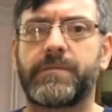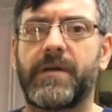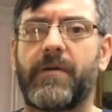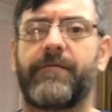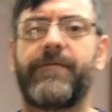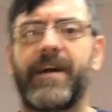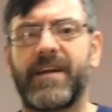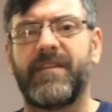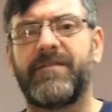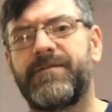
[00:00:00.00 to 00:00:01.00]
owes me about
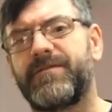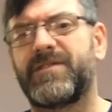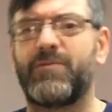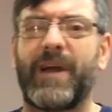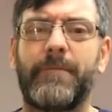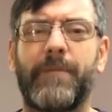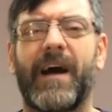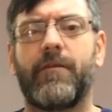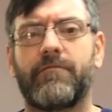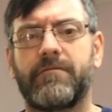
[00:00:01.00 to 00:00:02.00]
£5 to
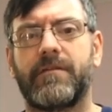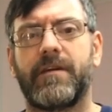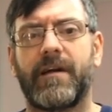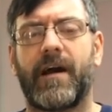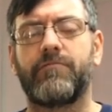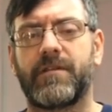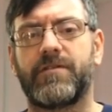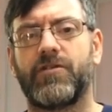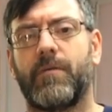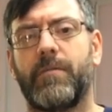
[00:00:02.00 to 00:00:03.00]
£8 out
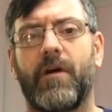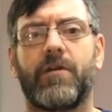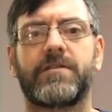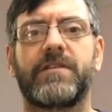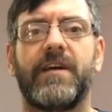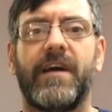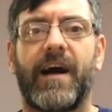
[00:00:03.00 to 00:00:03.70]
of the job lot,